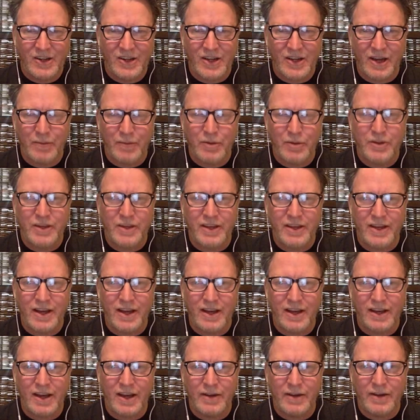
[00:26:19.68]
Okay, I'll put that
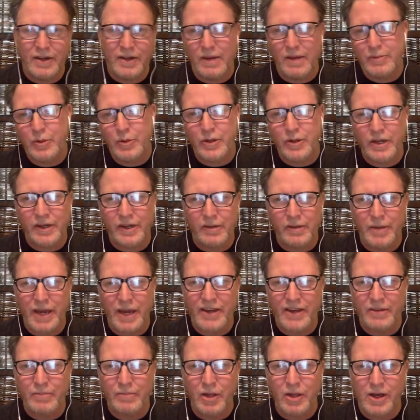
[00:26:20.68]
in. I'm doing a
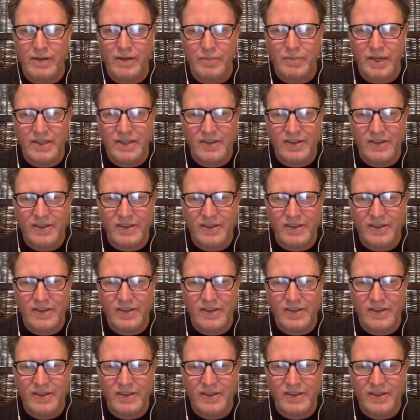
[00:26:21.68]
companion blog piece,